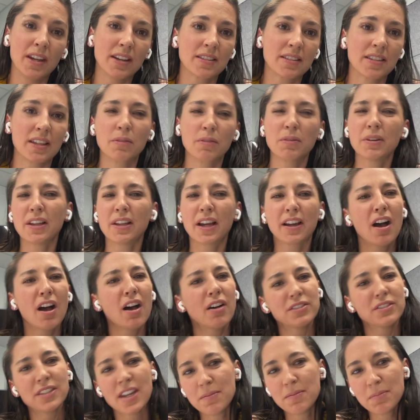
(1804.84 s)
the next thing, we're like,
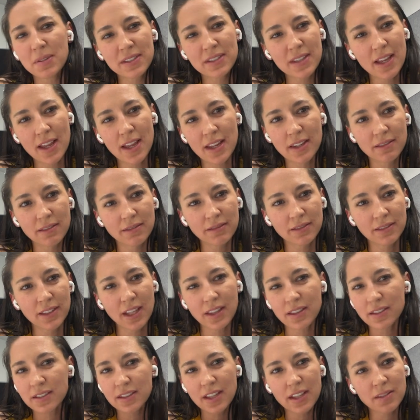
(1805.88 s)
oh, 10%.
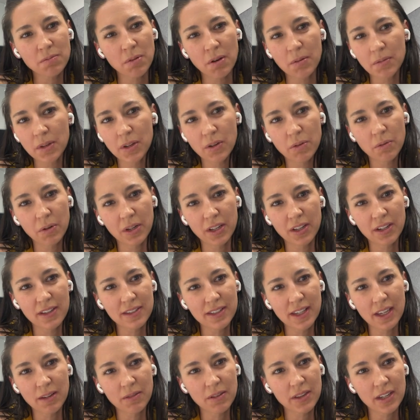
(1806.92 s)
That's, that's probably all we're going to
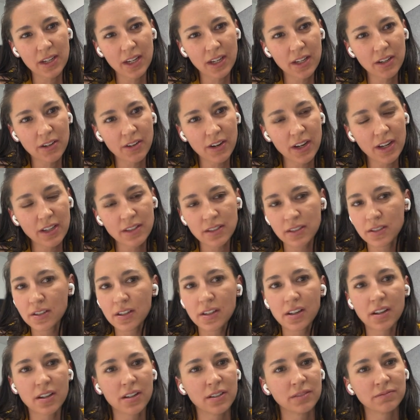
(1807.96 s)
see with an increase.
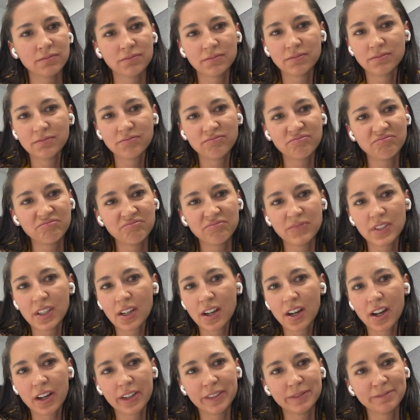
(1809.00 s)
No,
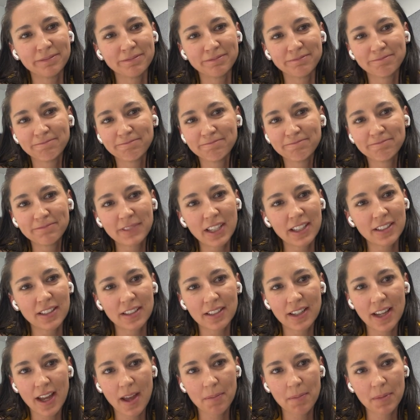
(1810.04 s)
no, that
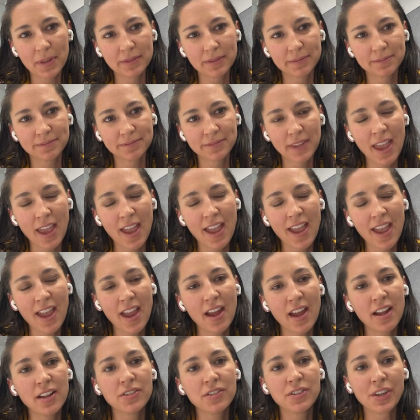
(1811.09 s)
didn't happen.
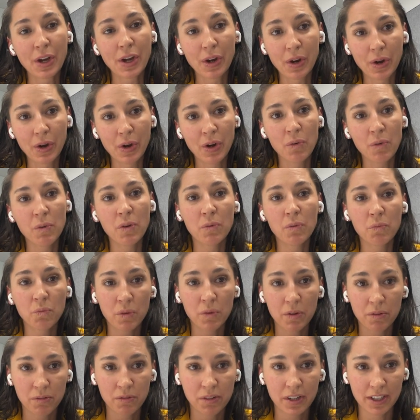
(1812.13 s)
So
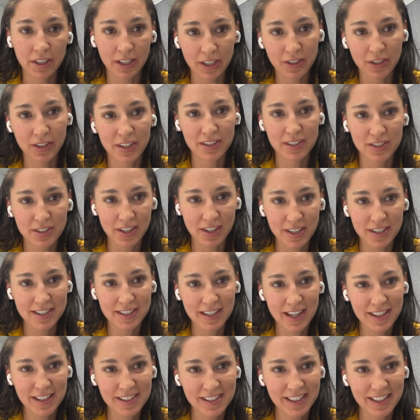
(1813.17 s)
we're really good at stress
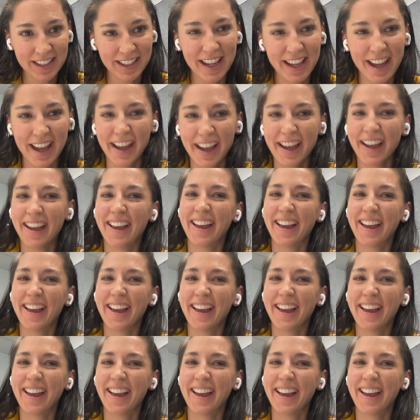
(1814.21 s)
testing.